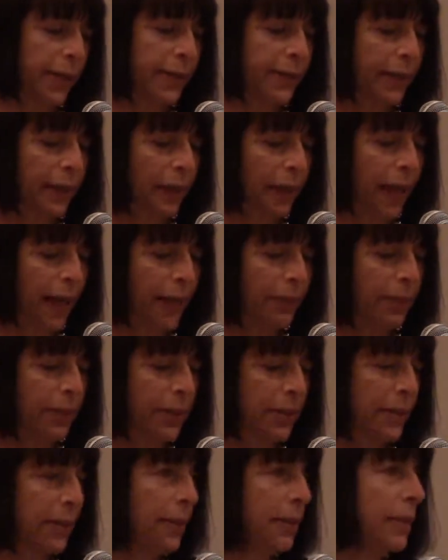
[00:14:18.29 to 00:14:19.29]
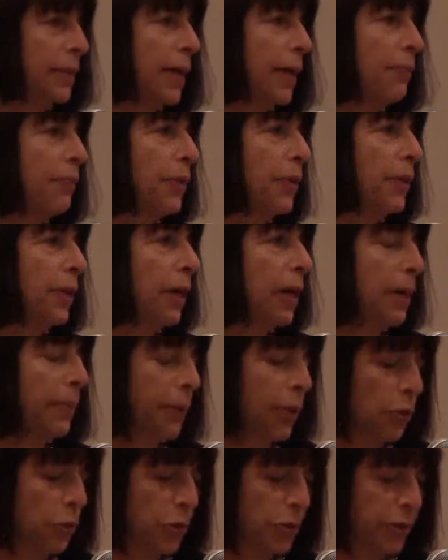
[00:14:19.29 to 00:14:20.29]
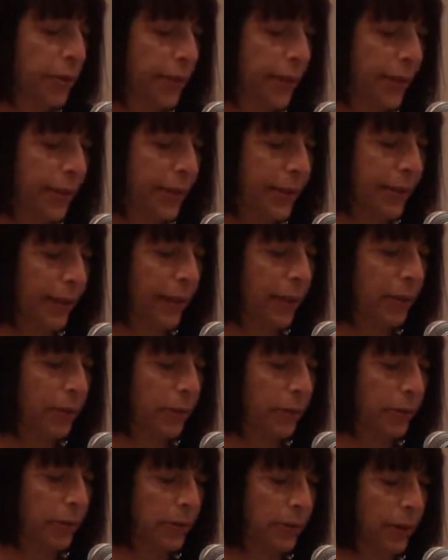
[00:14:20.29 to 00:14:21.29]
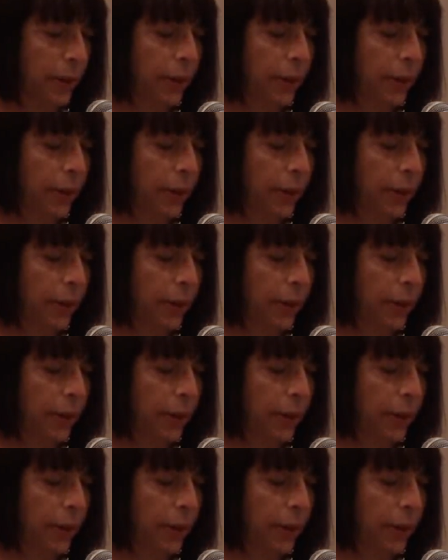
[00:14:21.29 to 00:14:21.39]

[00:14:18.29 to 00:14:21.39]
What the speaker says: is alignment to the depth of the Common Core state standards.